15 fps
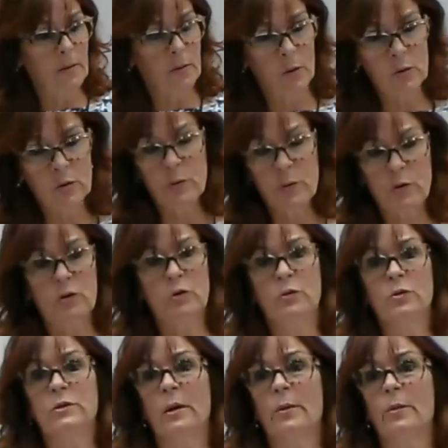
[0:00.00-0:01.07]
those were the
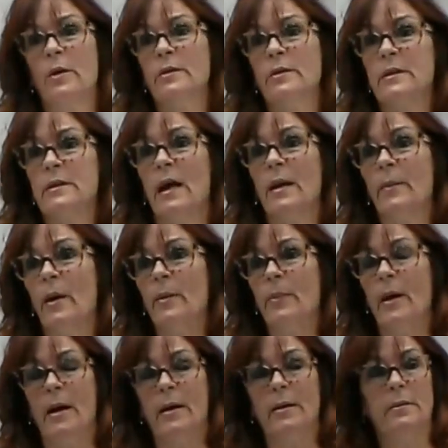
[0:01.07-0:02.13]
shoes that were on the side of my
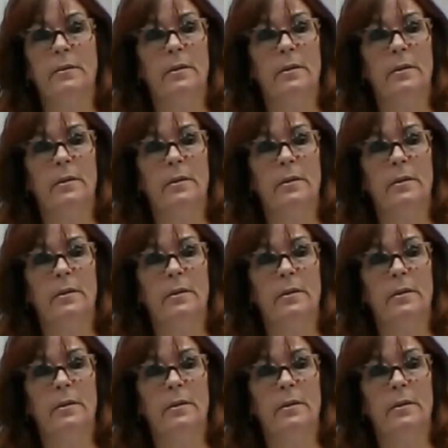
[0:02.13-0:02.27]
bed.